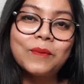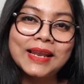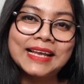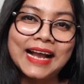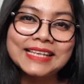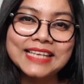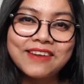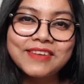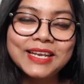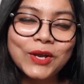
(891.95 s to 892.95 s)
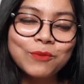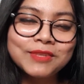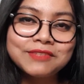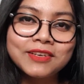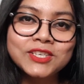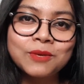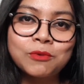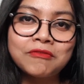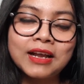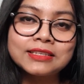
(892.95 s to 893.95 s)
Well guys, I really hope this video
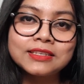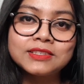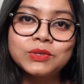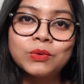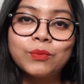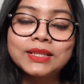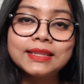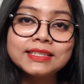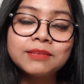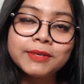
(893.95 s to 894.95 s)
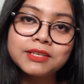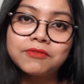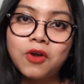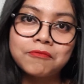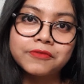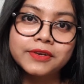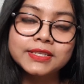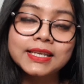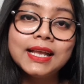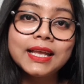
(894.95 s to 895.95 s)
provided you with a little bit of
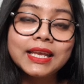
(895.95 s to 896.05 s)
comfort